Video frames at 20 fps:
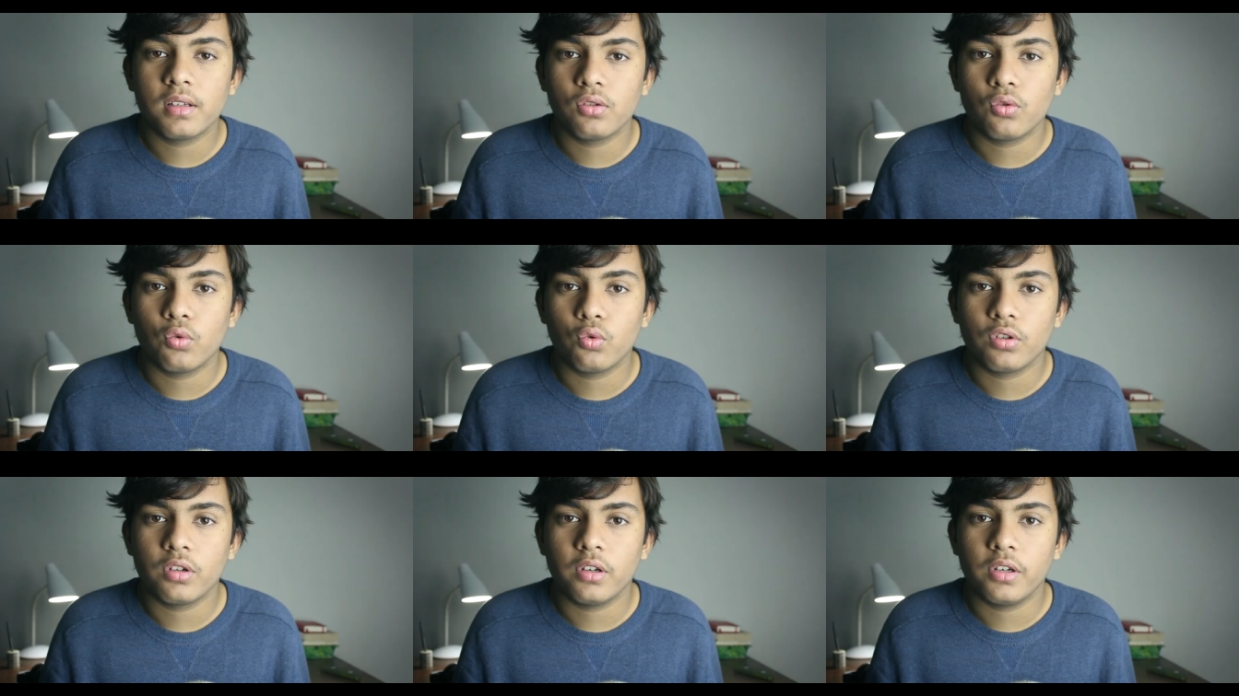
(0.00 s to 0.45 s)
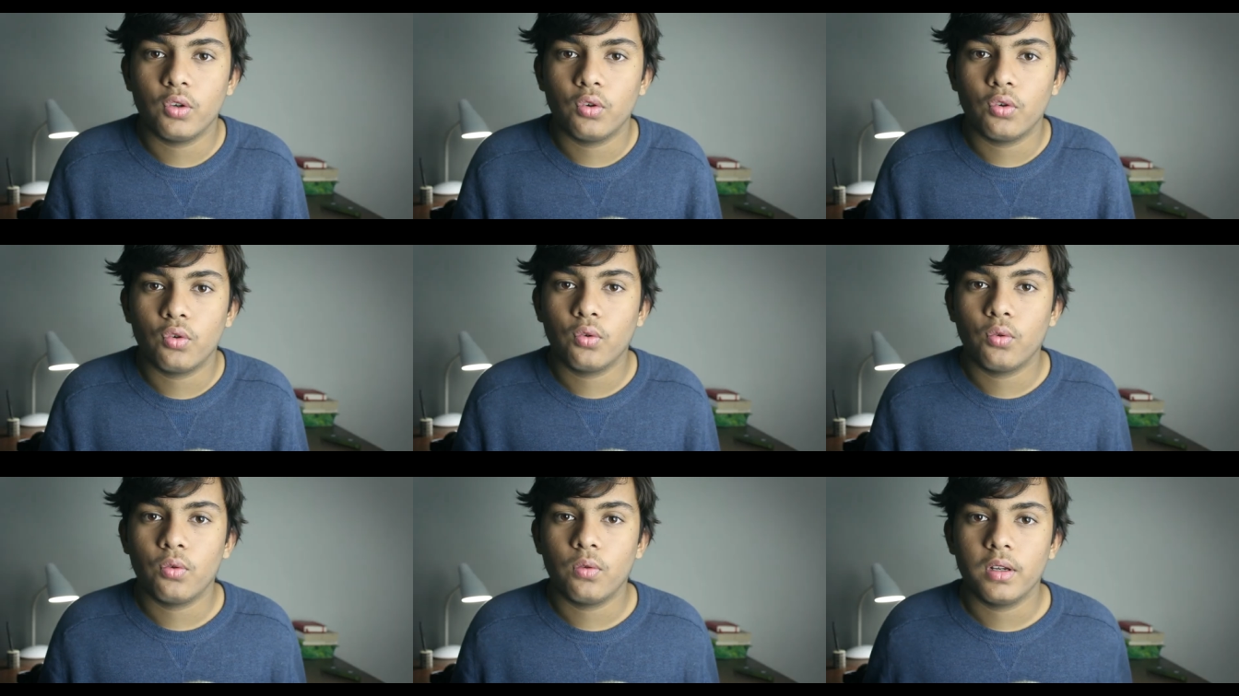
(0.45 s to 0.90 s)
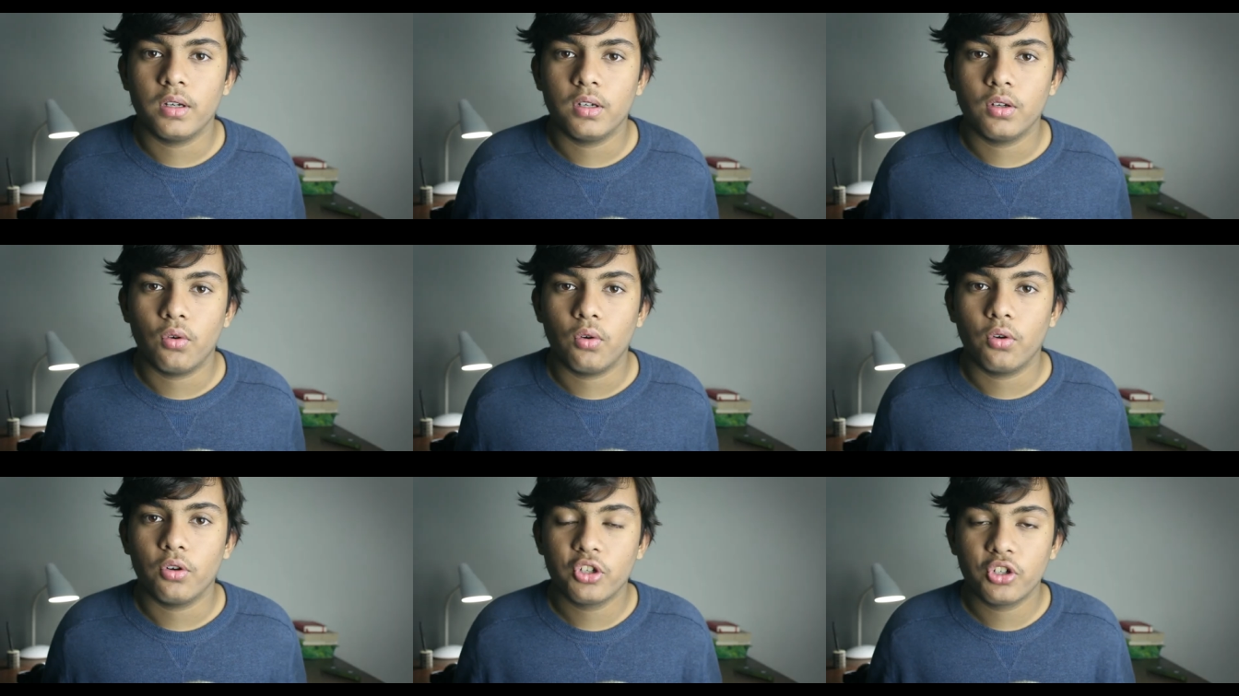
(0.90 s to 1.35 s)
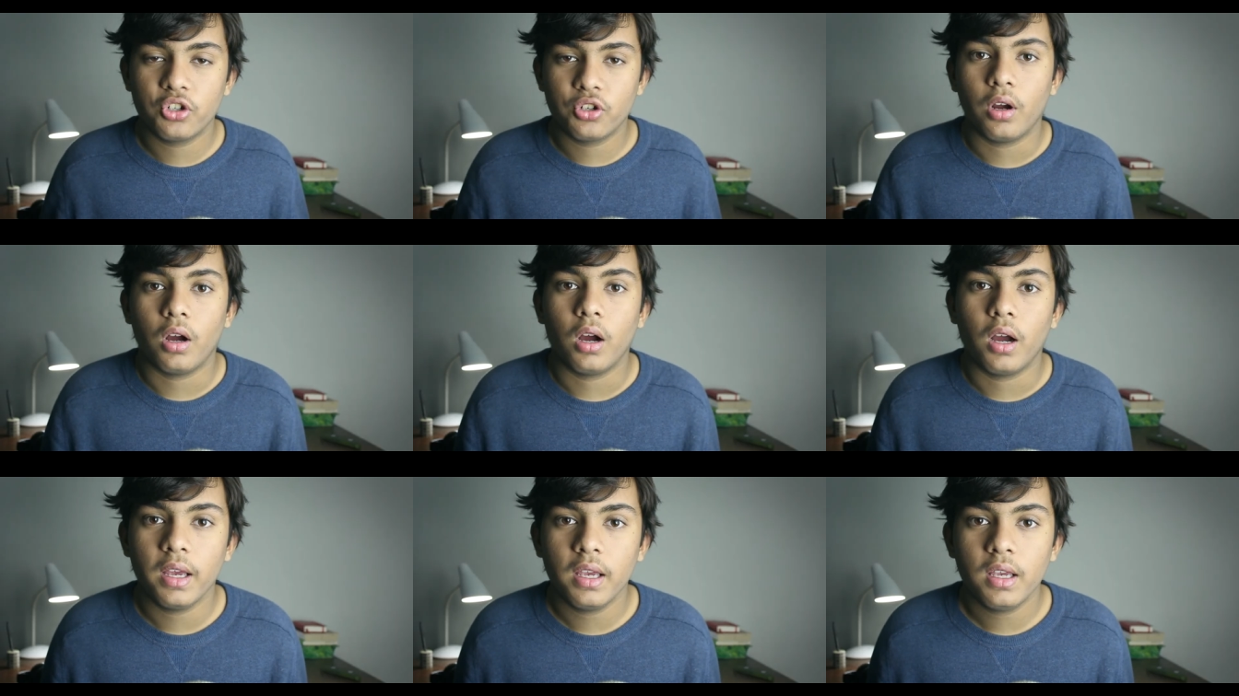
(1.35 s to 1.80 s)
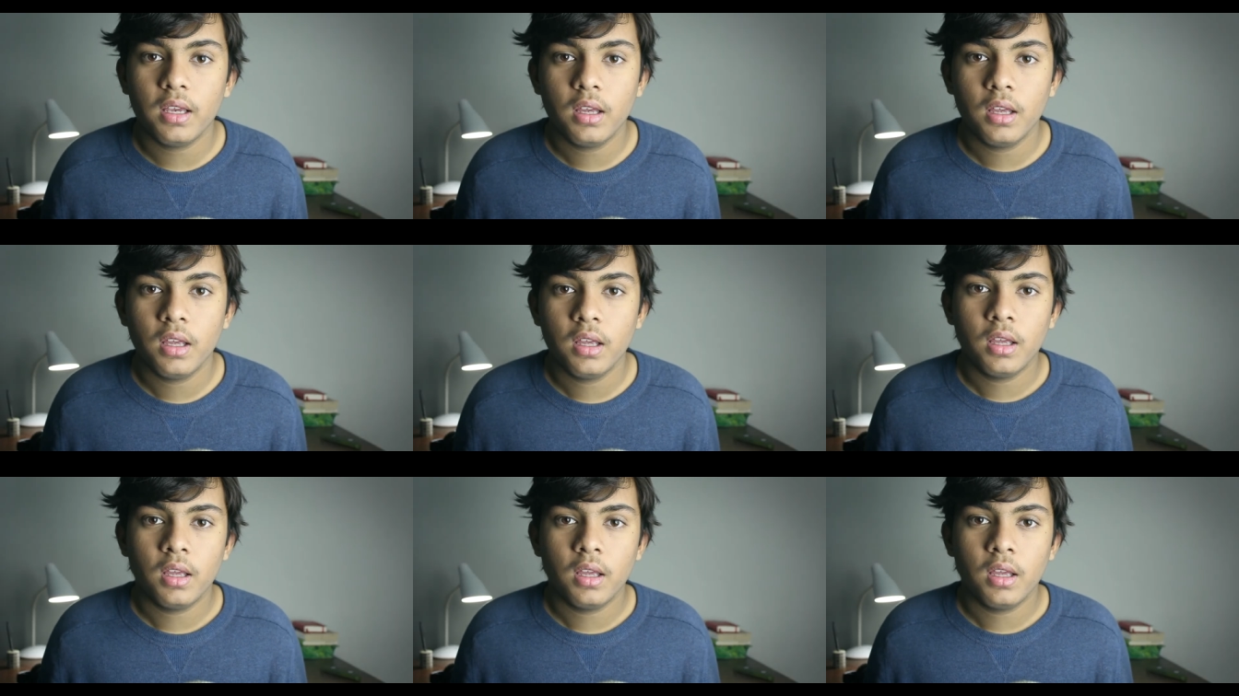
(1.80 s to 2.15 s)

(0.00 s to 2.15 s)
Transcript: are socially awkward or shy